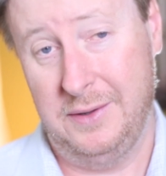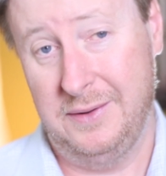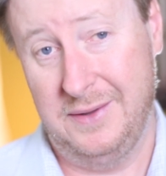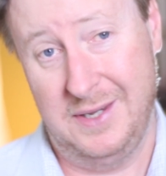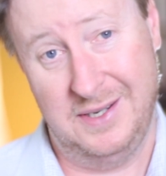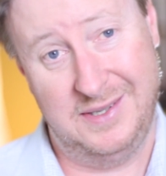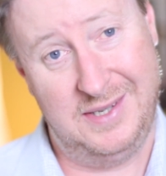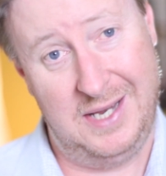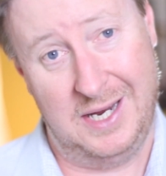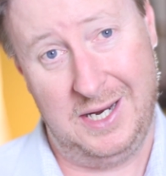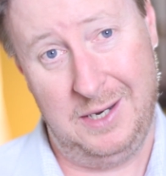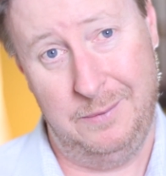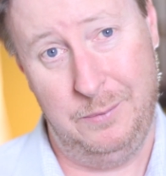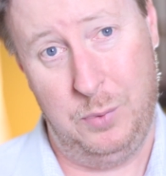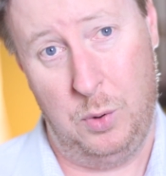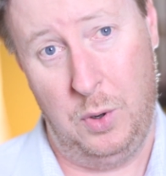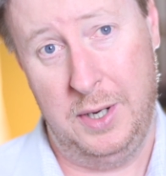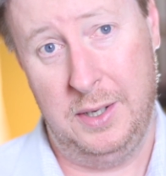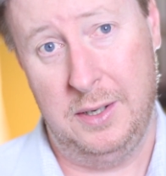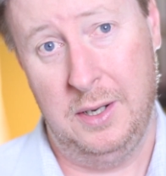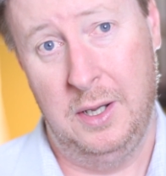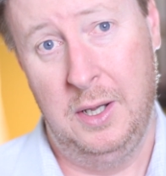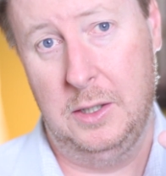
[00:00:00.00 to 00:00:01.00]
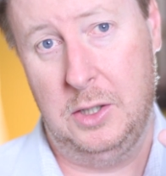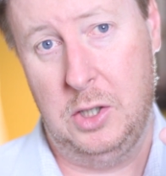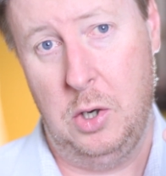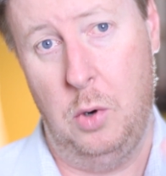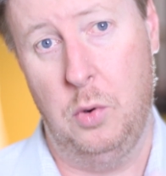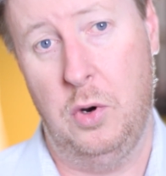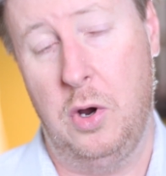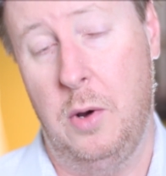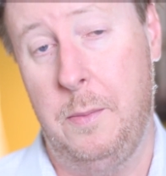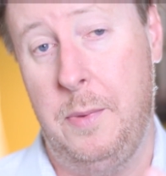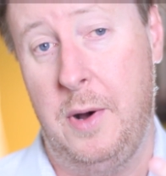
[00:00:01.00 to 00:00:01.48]
The second point,
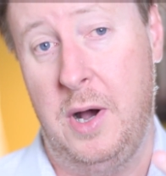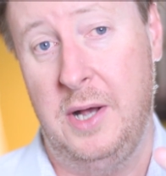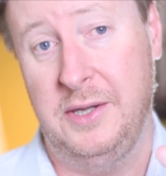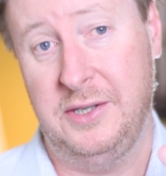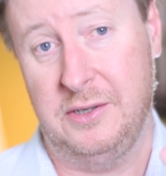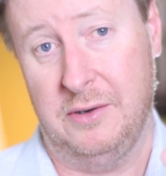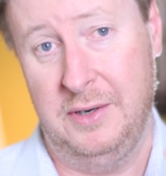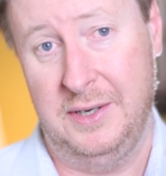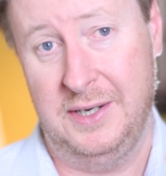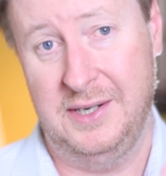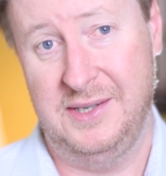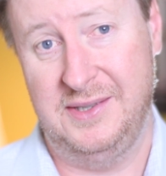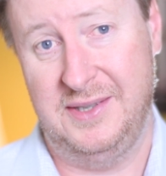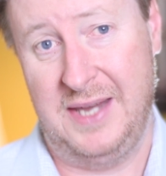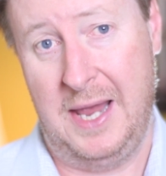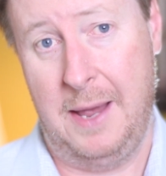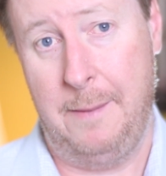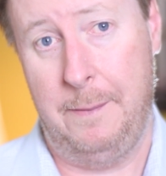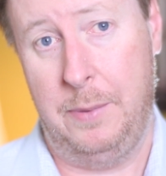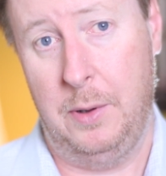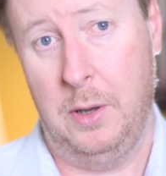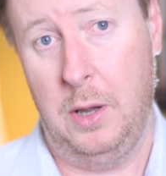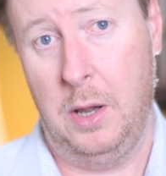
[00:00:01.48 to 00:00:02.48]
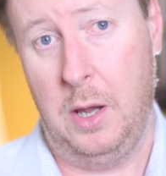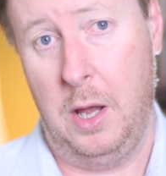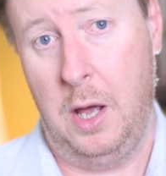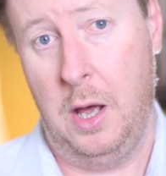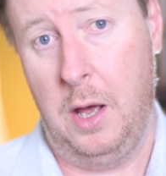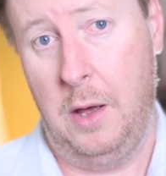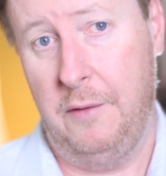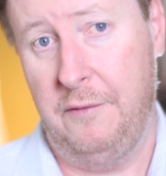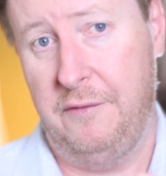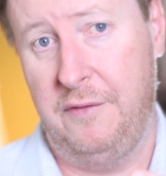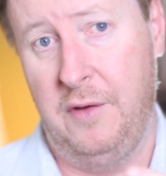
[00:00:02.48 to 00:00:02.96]
Coco bonds are an example
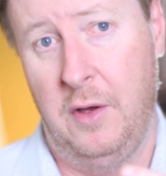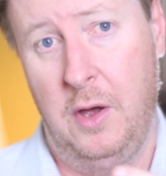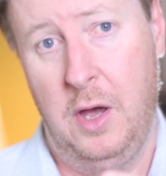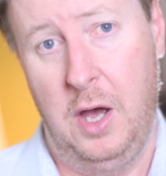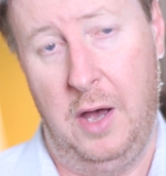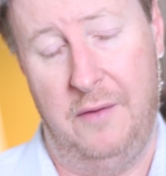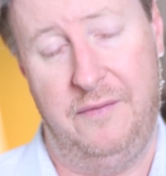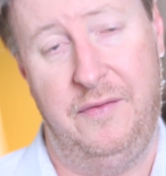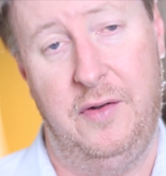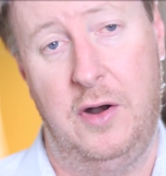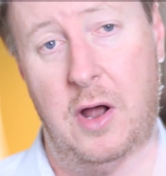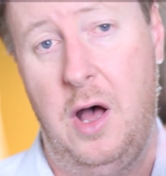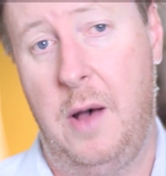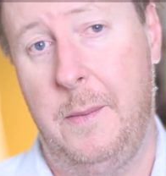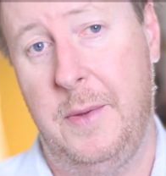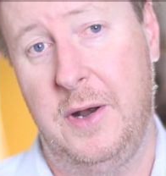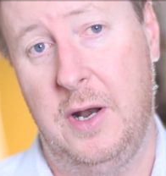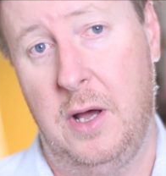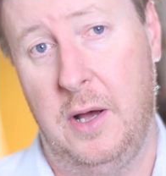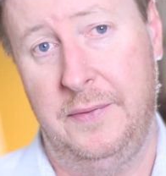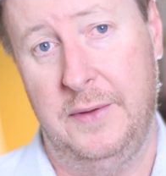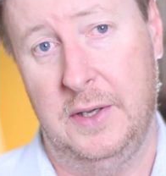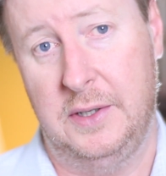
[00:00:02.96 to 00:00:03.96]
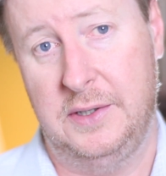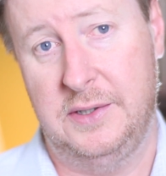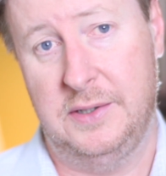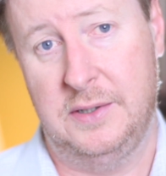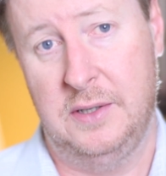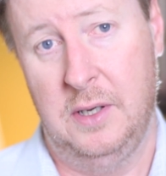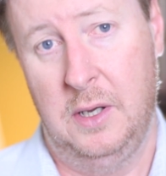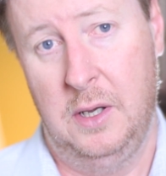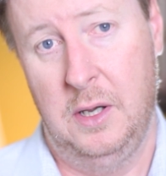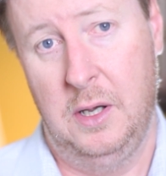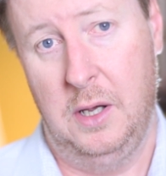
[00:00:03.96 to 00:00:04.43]
of a phenomenon
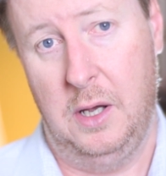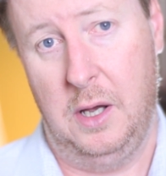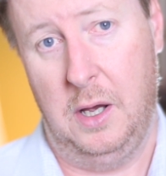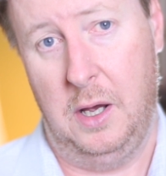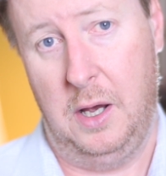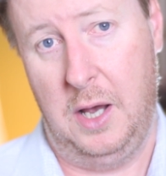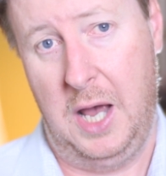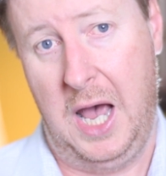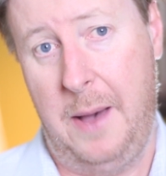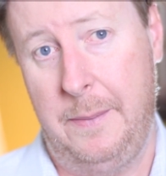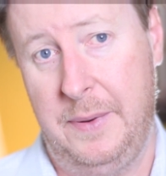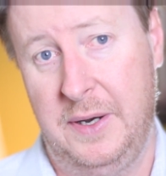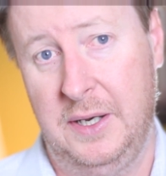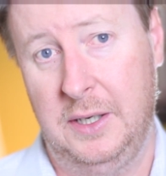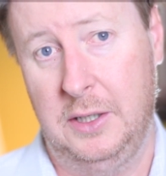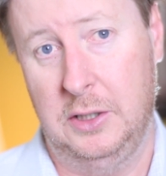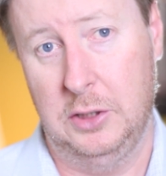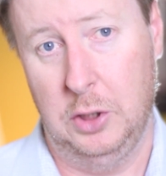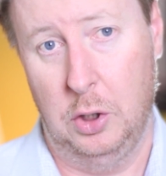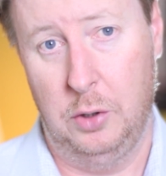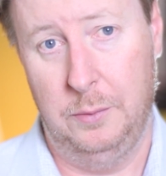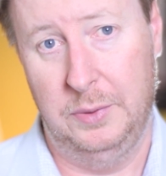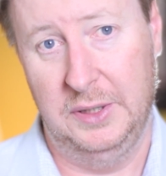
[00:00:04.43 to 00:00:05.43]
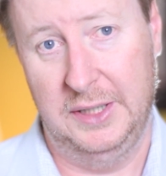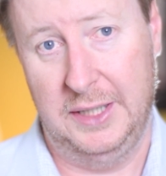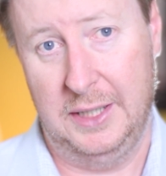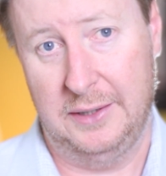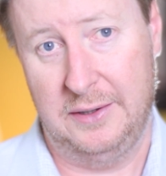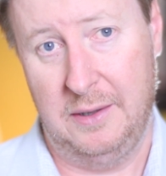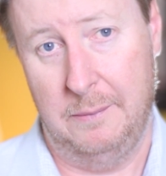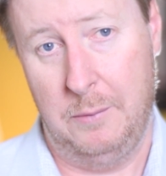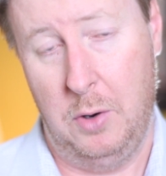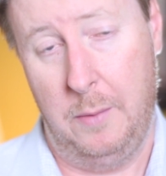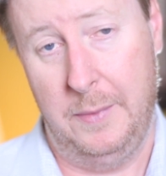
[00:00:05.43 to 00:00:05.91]
that's happening globally
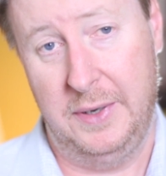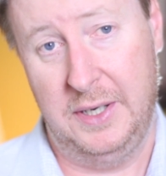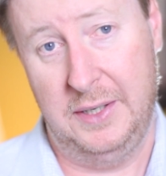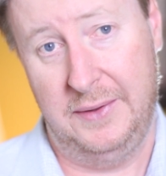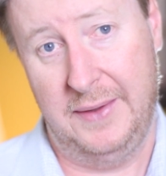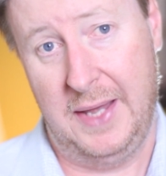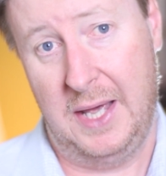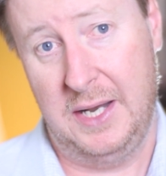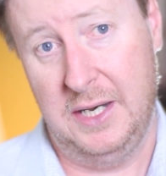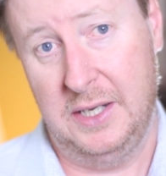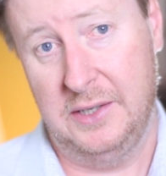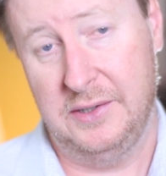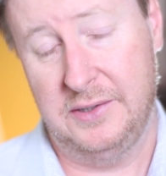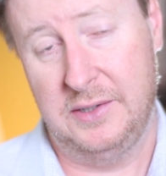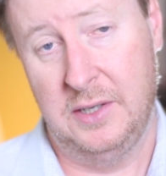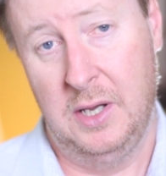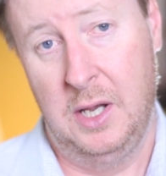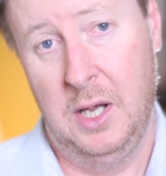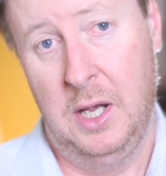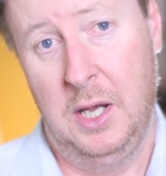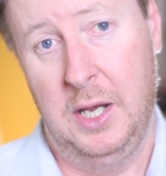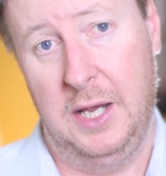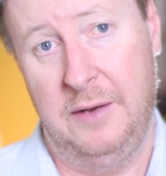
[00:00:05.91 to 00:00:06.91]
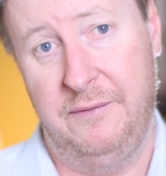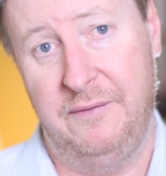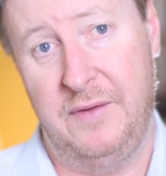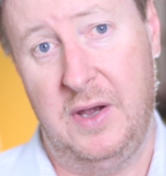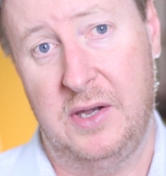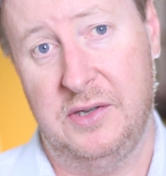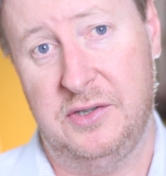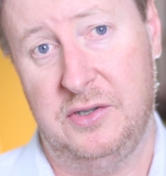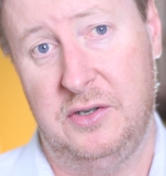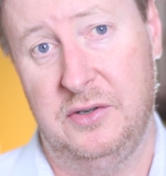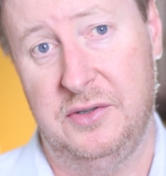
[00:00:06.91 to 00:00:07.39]
at the moment, and that is
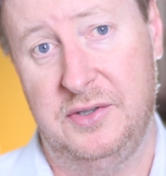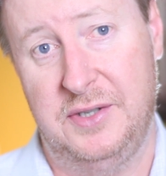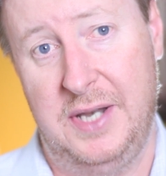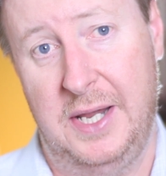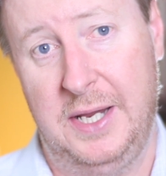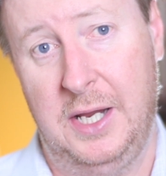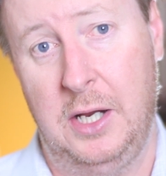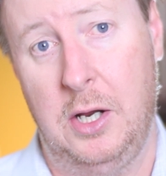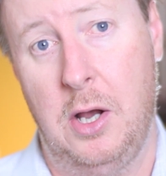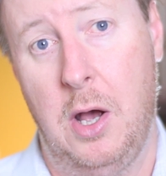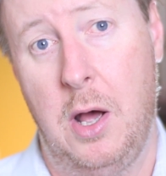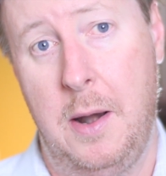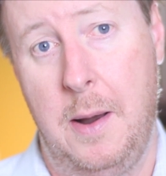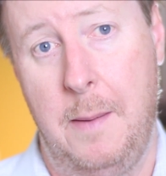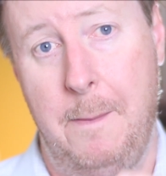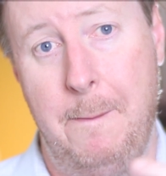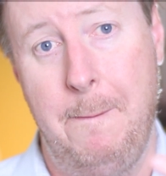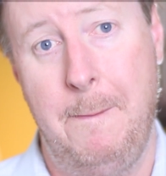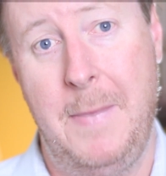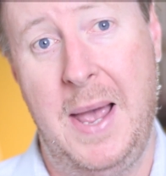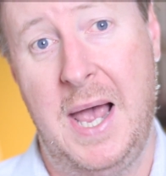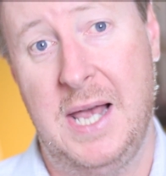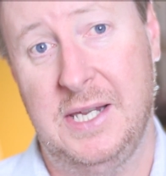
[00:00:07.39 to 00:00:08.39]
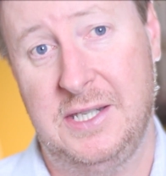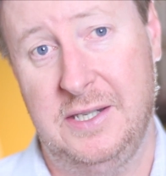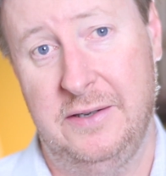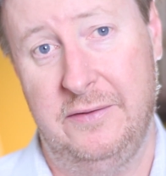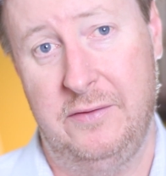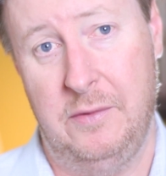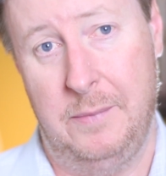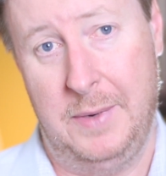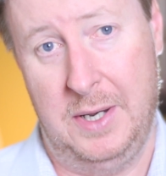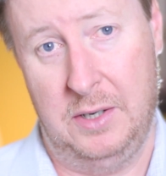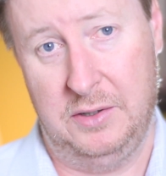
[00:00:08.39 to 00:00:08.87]
investors taking on
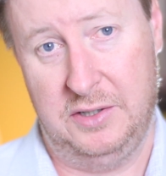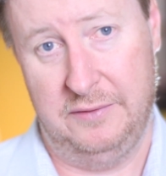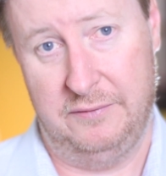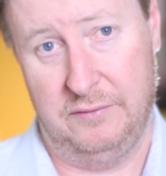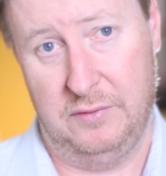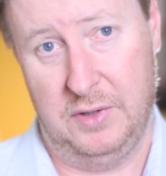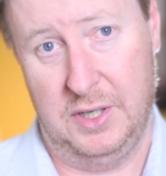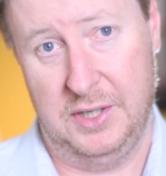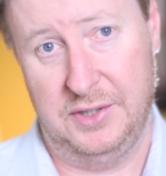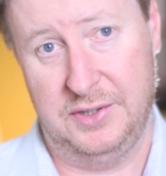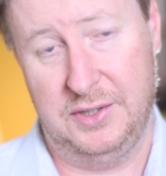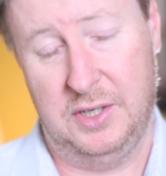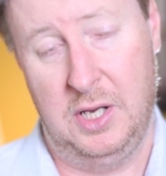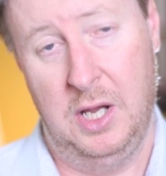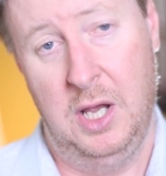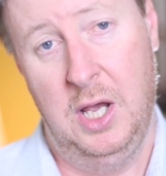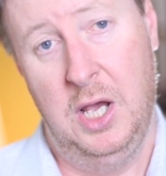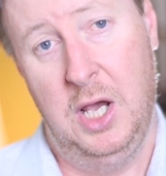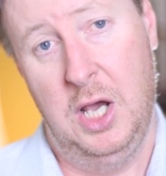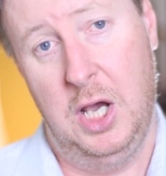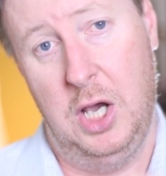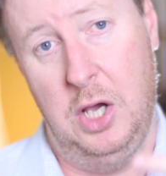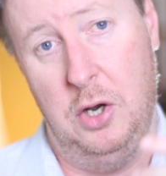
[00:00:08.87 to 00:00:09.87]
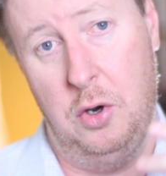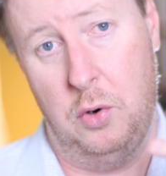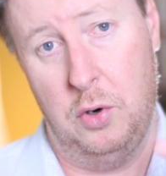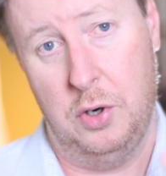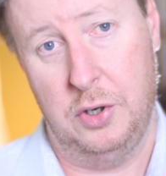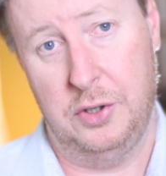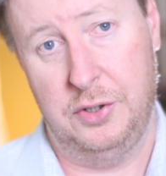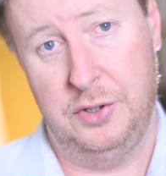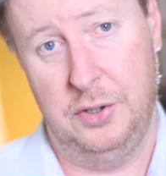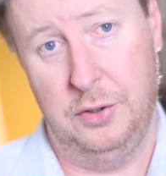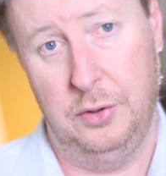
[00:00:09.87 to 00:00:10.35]
massive amounts of risk in
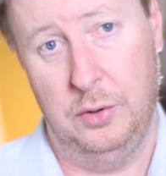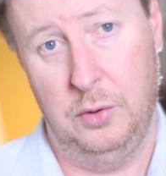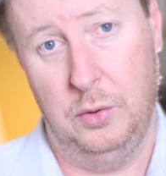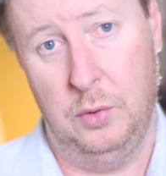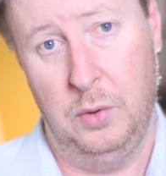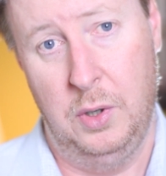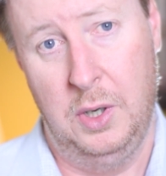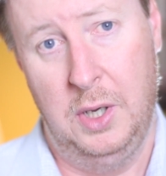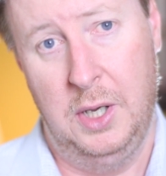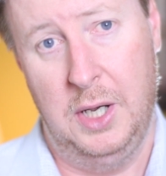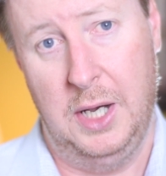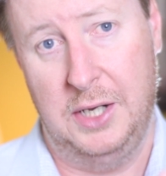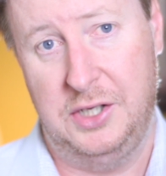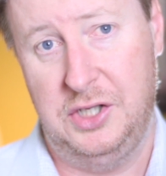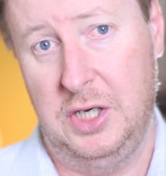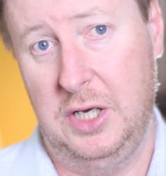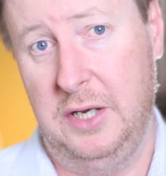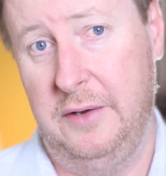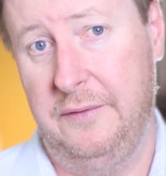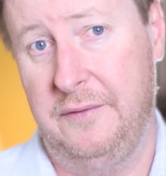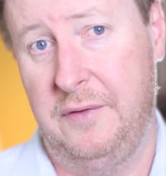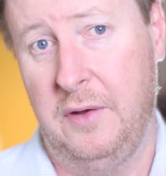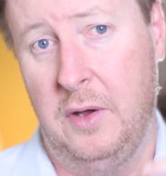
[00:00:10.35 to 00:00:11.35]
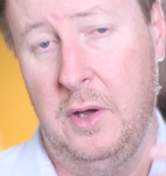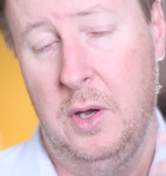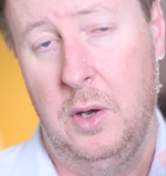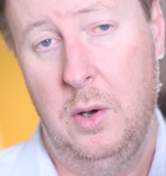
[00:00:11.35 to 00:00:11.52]
order to achieve